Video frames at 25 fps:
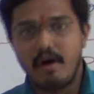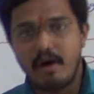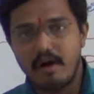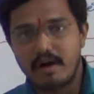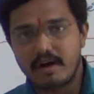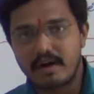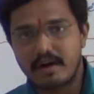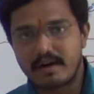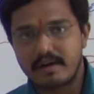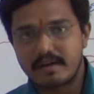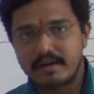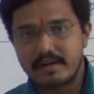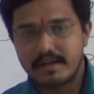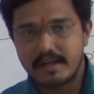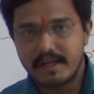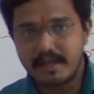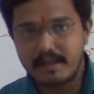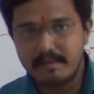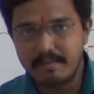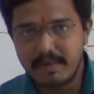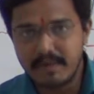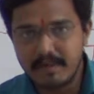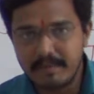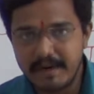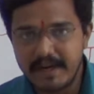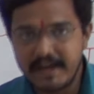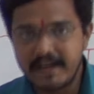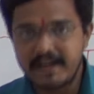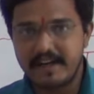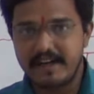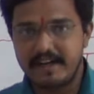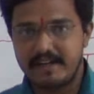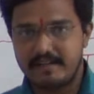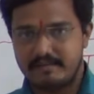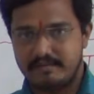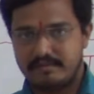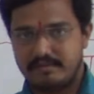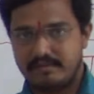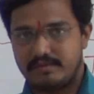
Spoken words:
are implemented,